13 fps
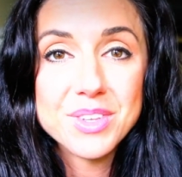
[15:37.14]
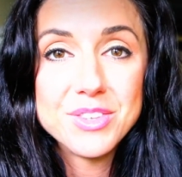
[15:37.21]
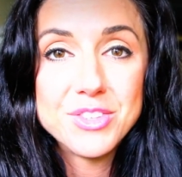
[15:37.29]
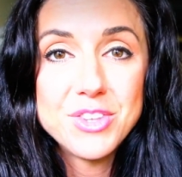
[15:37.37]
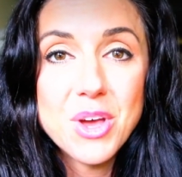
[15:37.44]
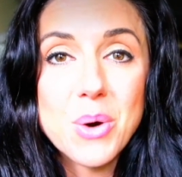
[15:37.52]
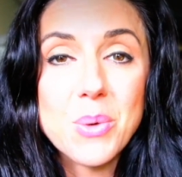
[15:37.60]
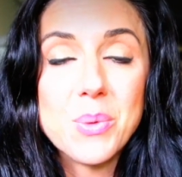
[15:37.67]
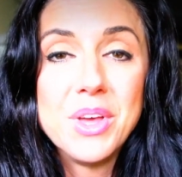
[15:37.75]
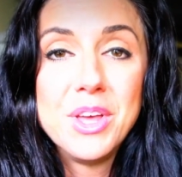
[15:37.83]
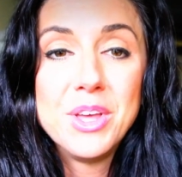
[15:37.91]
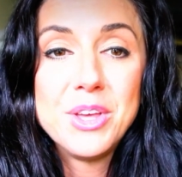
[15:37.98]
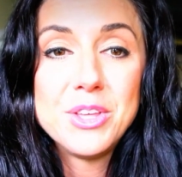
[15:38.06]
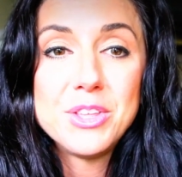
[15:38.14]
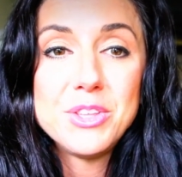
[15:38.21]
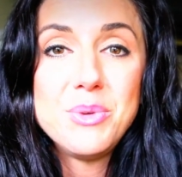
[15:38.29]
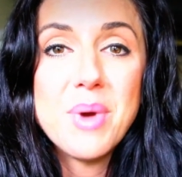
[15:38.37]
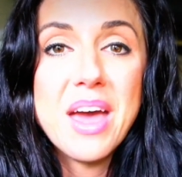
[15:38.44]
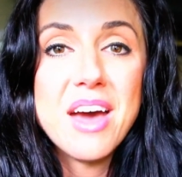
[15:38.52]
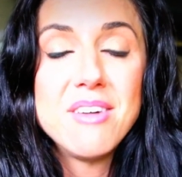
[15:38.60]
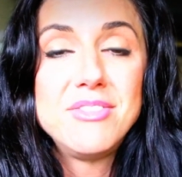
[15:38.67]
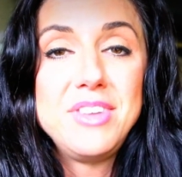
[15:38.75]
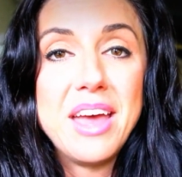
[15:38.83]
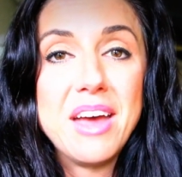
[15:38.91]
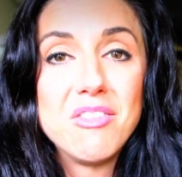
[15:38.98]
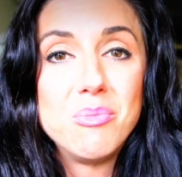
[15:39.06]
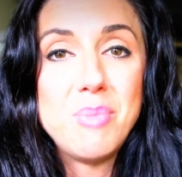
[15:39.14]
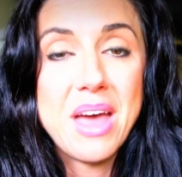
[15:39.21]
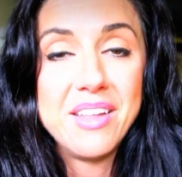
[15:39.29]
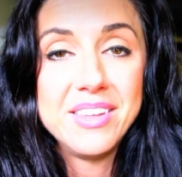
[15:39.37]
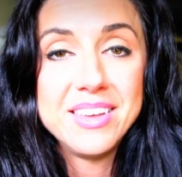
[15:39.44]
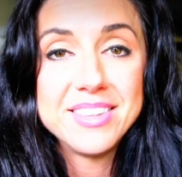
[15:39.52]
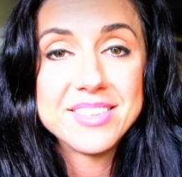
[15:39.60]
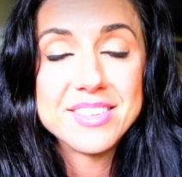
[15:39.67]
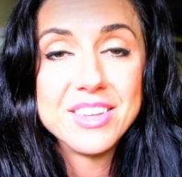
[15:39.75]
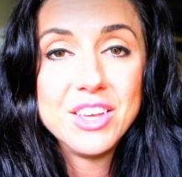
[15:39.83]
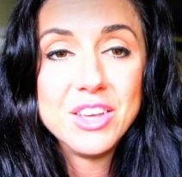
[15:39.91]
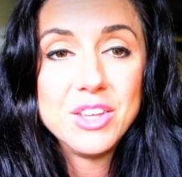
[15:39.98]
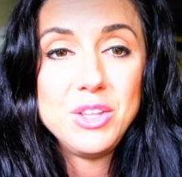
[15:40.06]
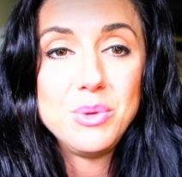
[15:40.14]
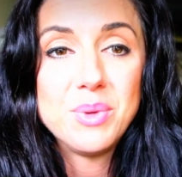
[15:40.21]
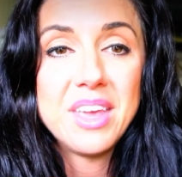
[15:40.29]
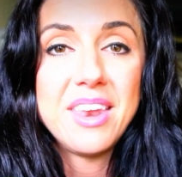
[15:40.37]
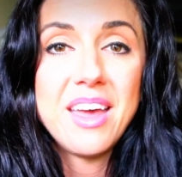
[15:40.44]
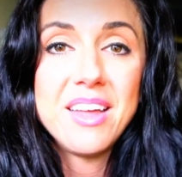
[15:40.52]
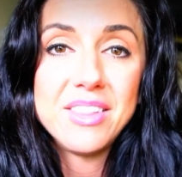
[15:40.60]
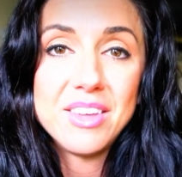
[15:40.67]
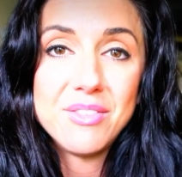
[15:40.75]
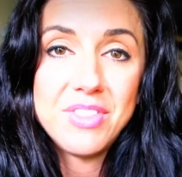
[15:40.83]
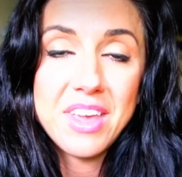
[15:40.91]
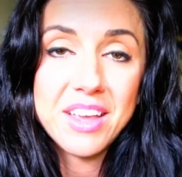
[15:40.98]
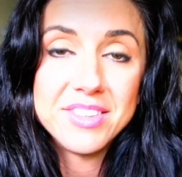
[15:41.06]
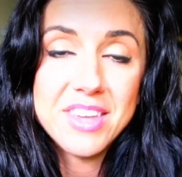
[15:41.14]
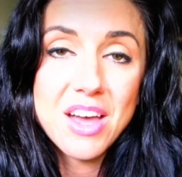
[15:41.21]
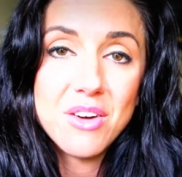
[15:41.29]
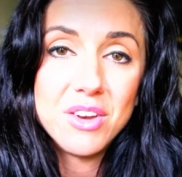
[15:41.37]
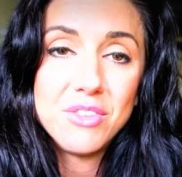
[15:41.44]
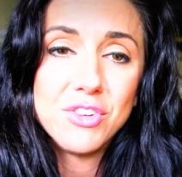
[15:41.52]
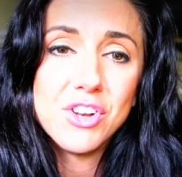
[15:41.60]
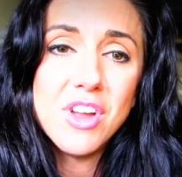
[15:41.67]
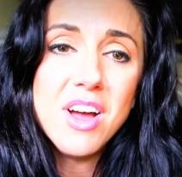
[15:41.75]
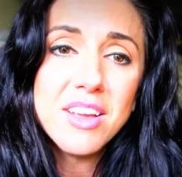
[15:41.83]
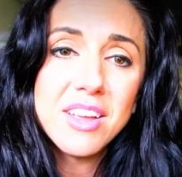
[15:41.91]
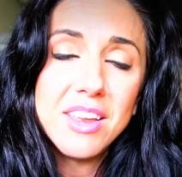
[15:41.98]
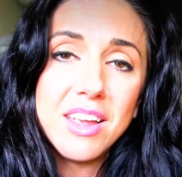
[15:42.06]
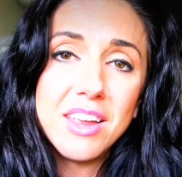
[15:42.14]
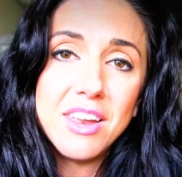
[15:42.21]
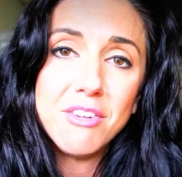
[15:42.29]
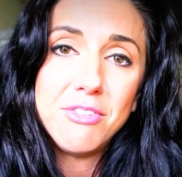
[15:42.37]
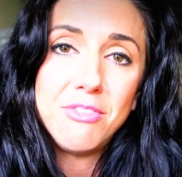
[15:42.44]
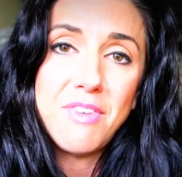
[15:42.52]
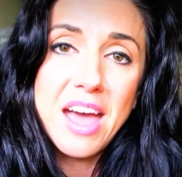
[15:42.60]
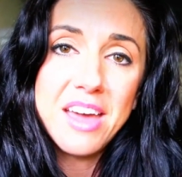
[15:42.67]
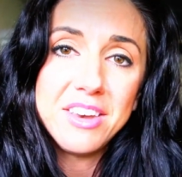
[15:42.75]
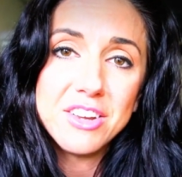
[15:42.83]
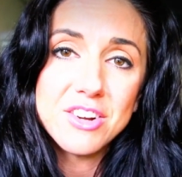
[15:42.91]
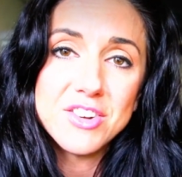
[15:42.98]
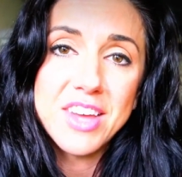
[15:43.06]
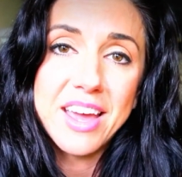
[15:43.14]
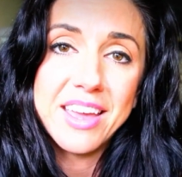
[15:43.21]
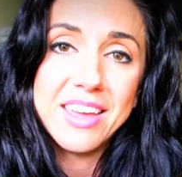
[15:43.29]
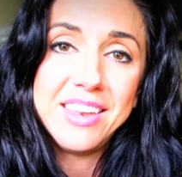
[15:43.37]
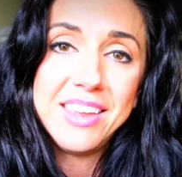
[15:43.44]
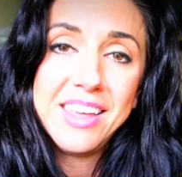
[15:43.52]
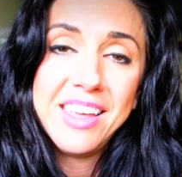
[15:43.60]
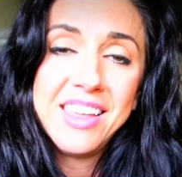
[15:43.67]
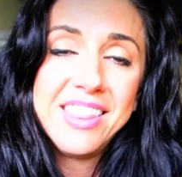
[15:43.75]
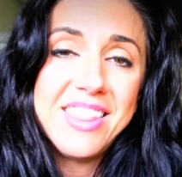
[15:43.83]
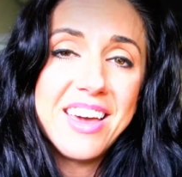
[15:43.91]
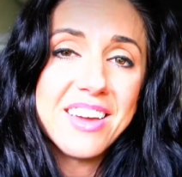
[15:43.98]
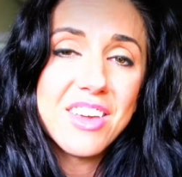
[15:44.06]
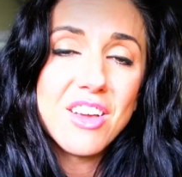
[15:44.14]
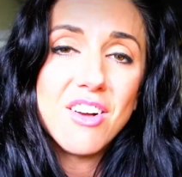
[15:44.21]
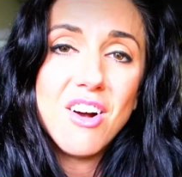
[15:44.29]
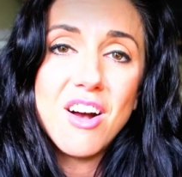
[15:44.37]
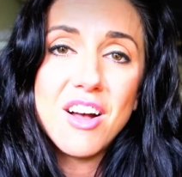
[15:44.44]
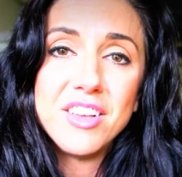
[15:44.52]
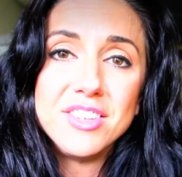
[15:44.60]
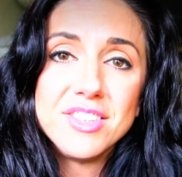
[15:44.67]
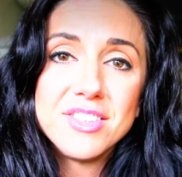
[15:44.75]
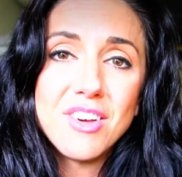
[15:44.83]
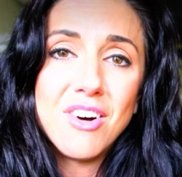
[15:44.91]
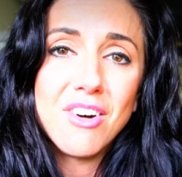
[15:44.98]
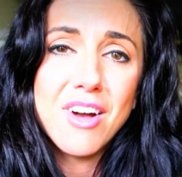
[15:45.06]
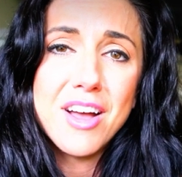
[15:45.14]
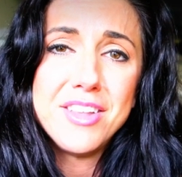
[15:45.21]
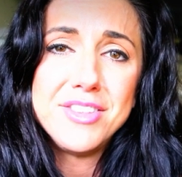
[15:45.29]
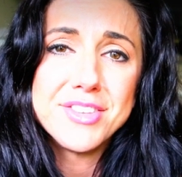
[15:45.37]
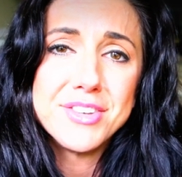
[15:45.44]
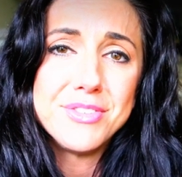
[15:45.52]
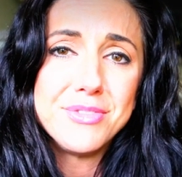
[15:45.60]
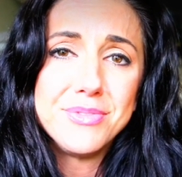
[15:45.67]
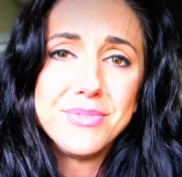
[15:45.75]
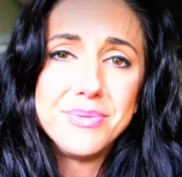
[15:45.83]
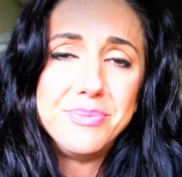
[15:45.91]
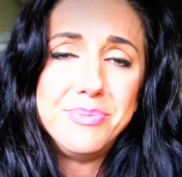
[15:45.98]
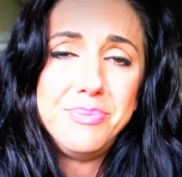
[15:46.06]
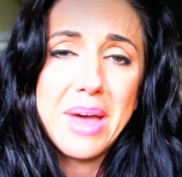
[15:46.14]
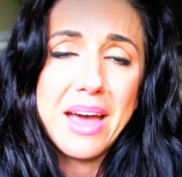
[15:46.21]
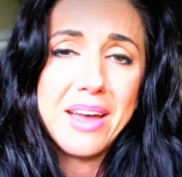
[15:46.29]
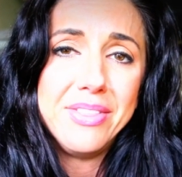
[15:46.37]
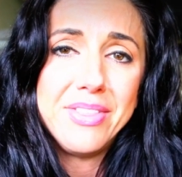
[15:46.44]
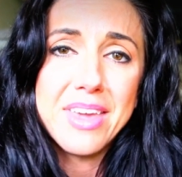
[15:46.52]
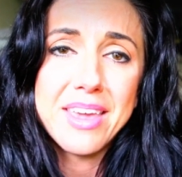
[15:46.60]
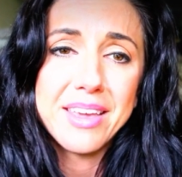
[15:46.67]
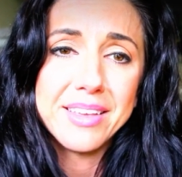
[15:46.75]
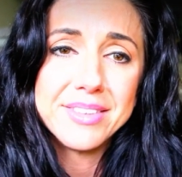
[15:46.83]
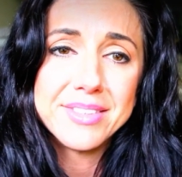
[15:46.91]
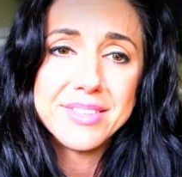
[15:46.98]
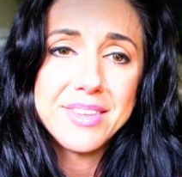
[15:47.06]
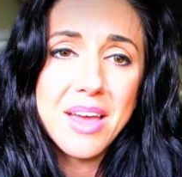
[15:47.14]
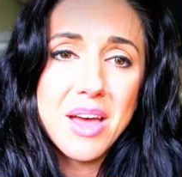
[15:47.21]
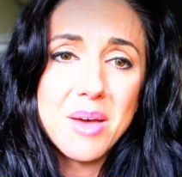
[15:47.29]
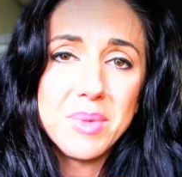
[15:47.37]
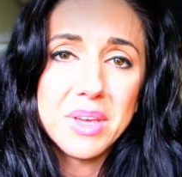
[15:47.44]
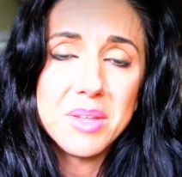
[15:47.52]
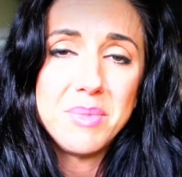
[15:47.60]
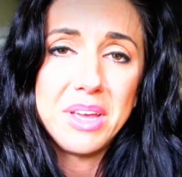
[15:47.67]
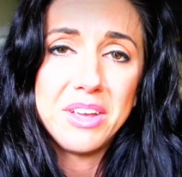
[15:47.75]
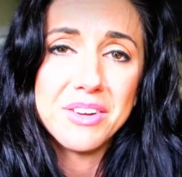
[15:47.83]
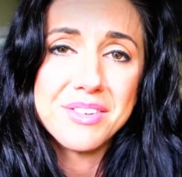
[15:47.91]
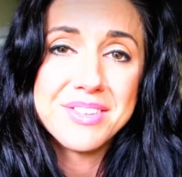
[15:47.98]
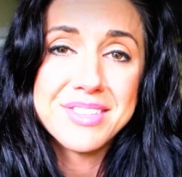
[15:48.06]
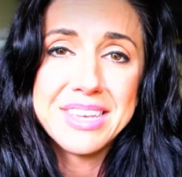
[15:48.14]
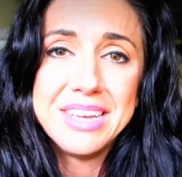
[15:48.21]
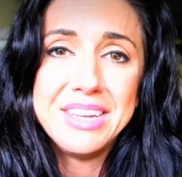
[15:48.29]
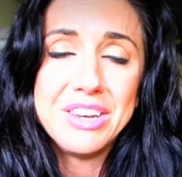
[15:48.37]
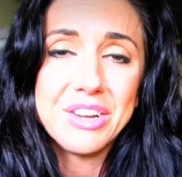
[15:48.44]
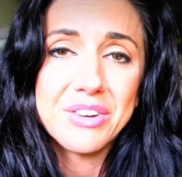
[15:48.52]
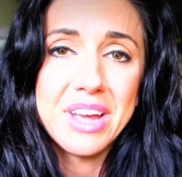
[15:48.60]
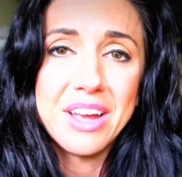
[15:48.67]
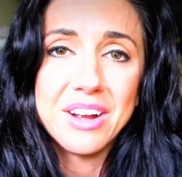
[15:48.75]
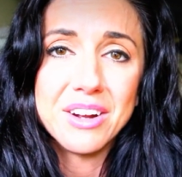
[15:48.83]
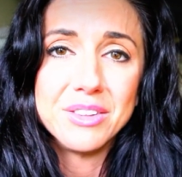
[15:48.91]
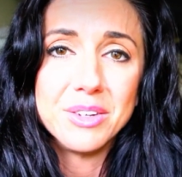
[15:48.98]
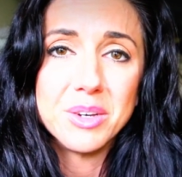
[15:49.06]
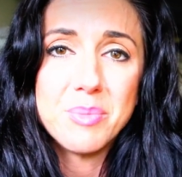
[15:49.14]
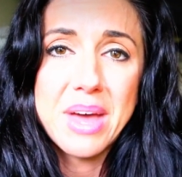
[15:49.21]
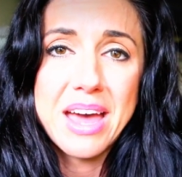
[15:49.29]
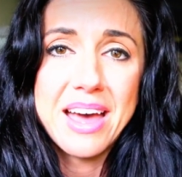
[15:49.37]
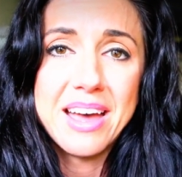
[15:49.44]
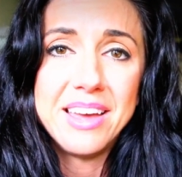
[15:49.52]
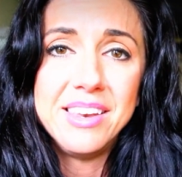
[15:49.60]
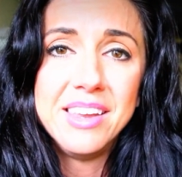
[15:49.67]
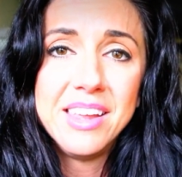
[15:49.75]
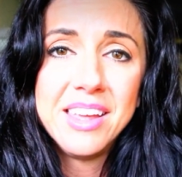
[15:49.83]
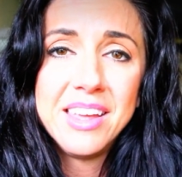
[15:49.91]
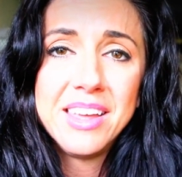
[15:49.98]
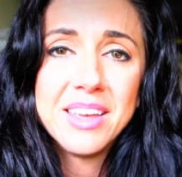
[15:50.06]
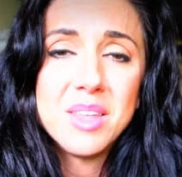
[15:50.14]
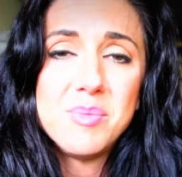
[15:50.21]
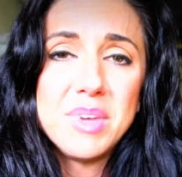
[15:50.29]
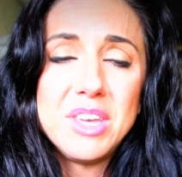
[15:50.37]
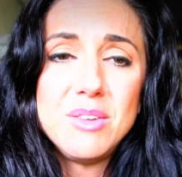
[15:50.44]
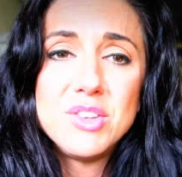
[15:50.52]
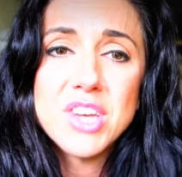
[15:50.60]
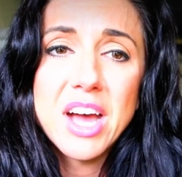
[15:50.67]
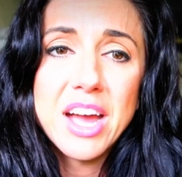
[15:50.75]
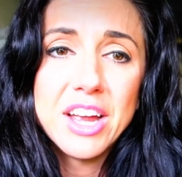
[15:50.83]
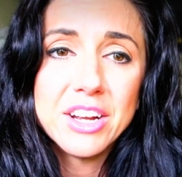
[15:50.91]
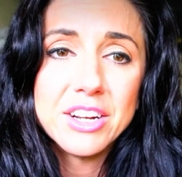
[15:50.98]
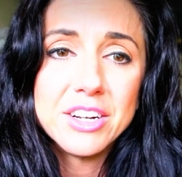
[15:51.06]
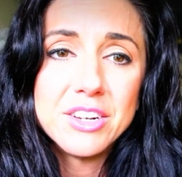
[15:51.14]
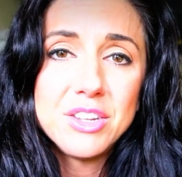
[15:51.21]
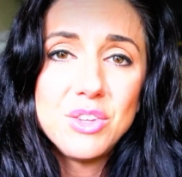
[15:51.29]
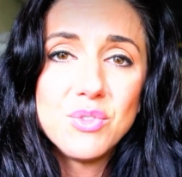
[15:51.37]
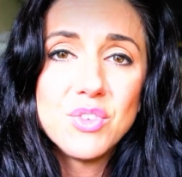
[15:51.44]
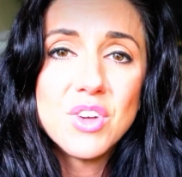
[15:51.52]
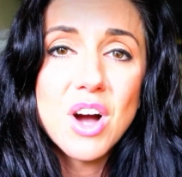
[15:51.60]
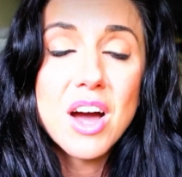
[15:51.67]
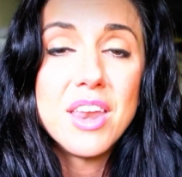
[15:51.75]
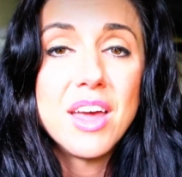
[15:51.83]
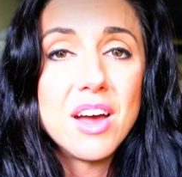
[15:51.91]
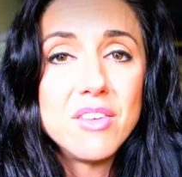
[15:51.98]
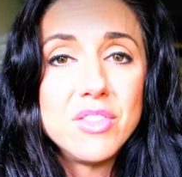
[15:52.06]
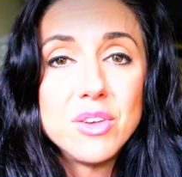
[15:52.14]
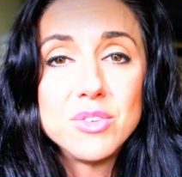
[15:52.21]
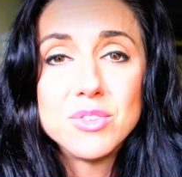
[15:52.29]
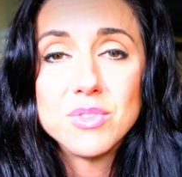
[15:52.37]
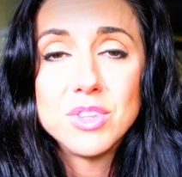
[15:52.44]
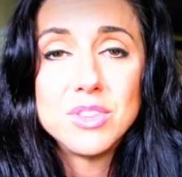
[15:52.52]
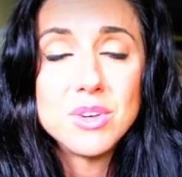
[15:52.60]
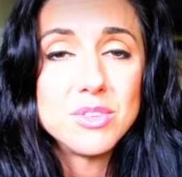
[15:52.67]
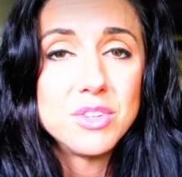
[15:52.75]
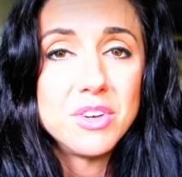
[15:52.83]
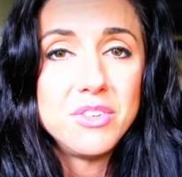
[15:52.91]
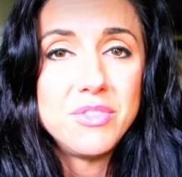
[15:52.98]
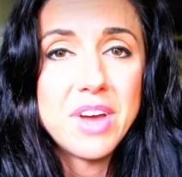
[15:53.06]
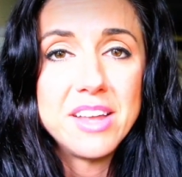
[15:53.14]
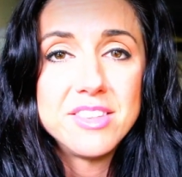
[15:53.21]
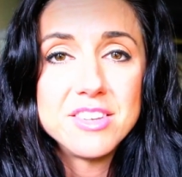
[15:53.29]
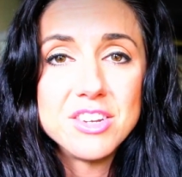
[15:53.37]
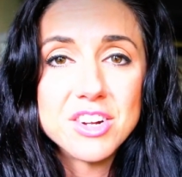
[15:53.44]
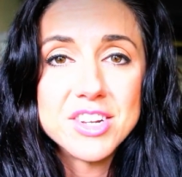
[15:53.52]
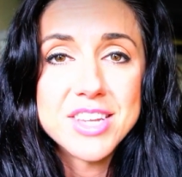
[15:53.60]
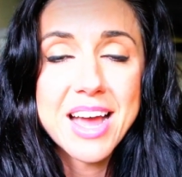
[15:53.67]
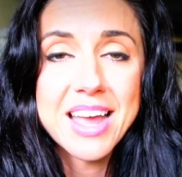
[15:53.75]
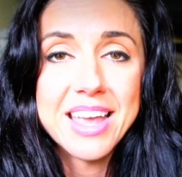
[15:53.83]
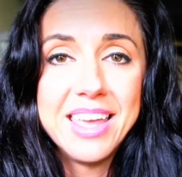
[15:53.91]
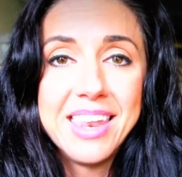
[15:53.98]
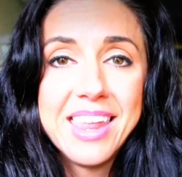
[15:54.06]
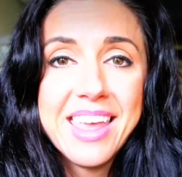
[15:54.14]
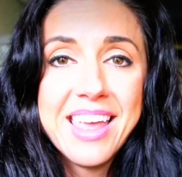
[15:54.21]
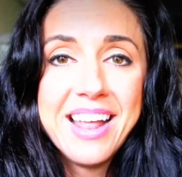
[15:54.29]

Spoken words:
So you have to have balance. You cannot leave things out. If you're not getting enough fat in your diet, that can cause all kinds of bad things. It can make your skin and your hair look bad. It can make you tired. You've got to have those good fats in your diet.